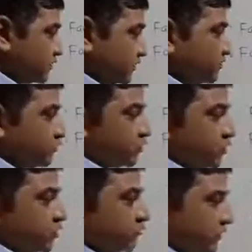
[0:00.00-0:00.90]
In
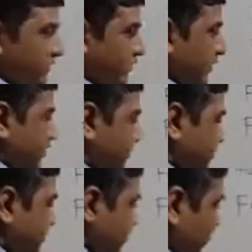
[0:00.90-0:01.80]
short, we are writing
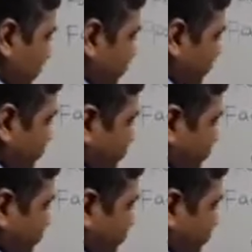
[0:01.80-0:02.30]
this highest